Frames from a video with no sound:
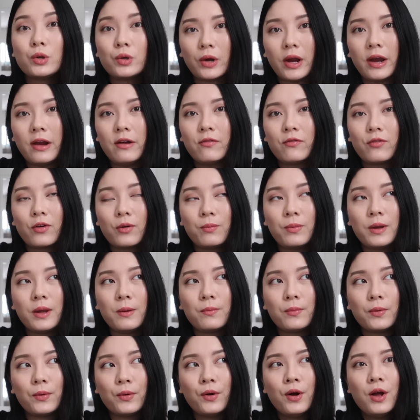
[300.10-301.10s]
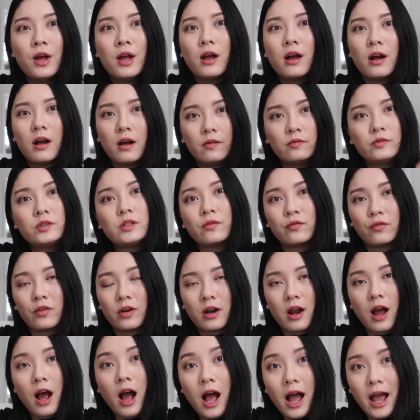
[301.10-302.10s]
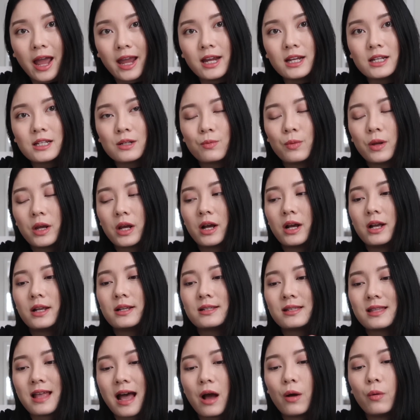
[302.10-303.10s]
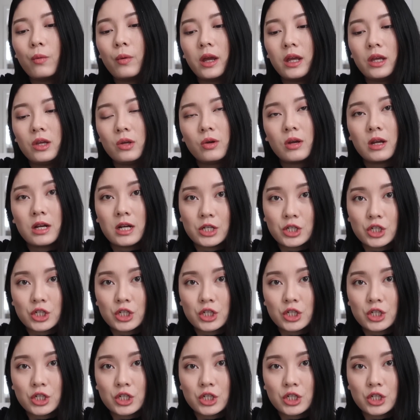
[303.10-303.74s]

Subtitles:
great for people of different height, because that way you can